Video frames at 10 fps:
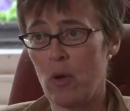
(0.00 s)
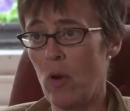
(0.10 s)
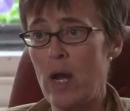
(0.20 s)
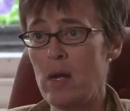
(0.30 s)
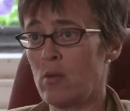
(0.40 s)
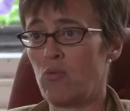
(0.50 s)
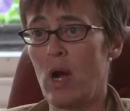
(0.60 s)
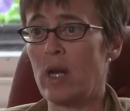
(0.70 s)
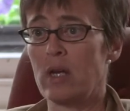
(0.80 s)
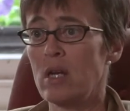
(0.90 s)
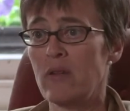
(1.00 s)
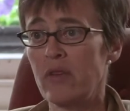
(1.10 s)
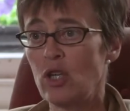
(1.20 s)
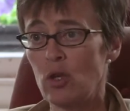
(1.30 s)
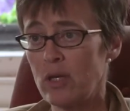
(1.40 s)
great rugged
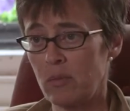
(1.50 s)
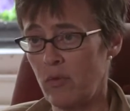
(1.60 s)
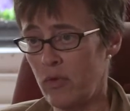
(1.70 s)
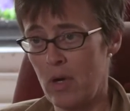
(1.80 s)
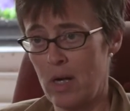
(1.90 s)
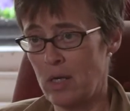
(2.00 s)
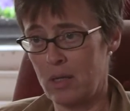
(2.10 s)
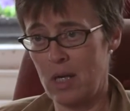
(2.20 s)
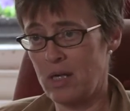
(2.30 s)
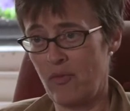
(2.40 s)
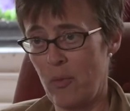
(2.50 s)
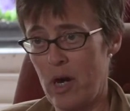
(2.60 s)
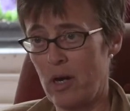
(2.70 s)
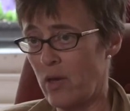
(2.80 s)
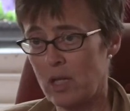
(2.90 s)
individualism of the United States of America. Mm.